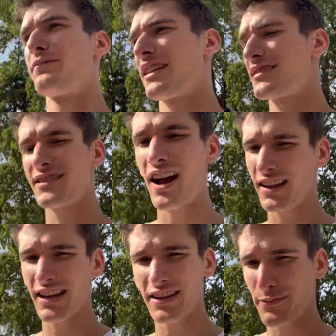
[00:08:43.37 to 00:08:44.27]
It's not
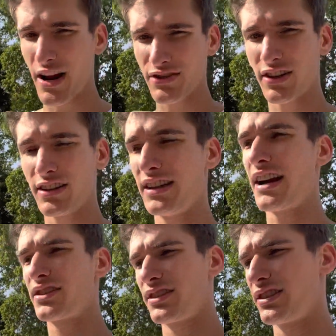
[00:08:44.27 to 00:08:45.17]
like you're magically
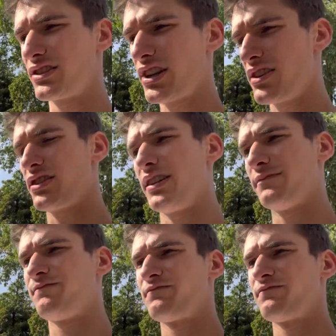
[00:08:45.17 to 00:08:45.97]
actually changing